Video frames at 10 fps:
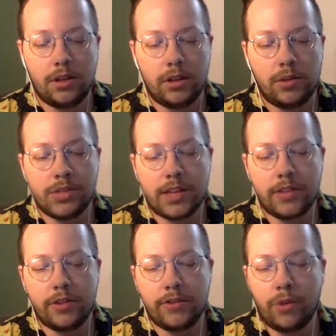It was at
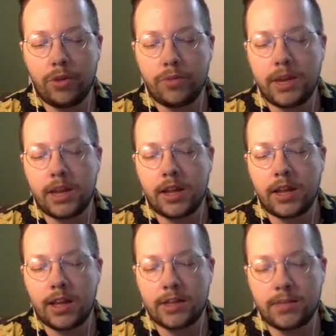their fourth
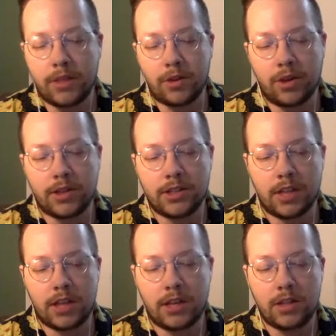meeting as mother and
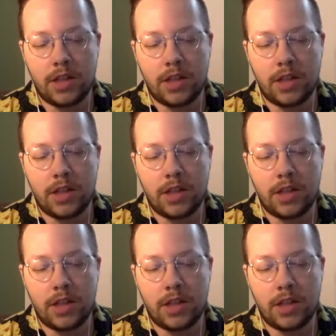son